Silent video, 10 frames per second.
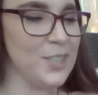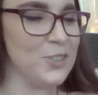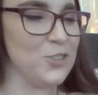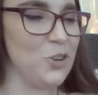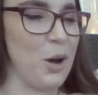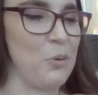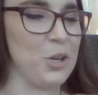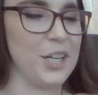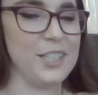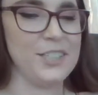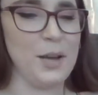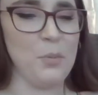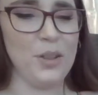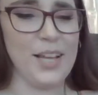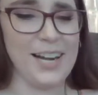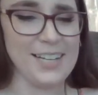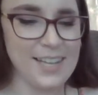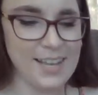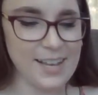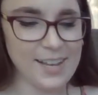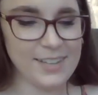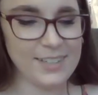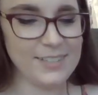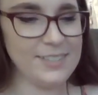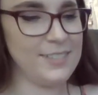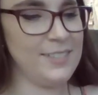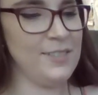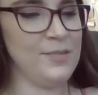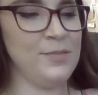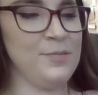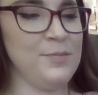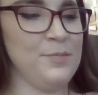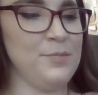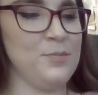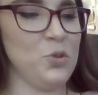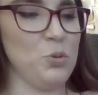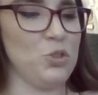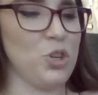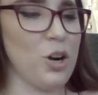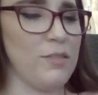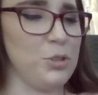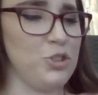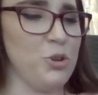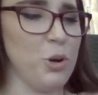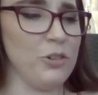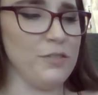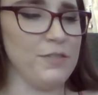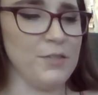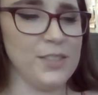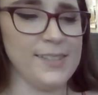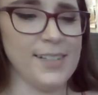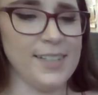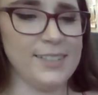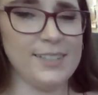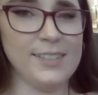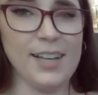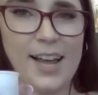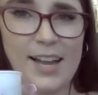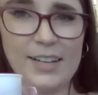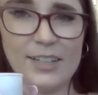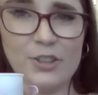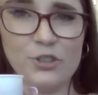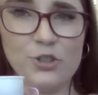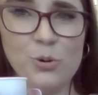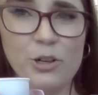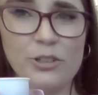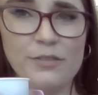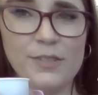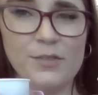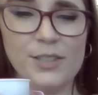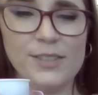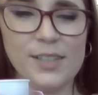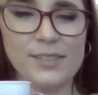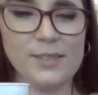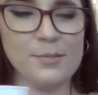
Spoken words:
So now we're going to double that again. So we'll start off with 256, add another 256.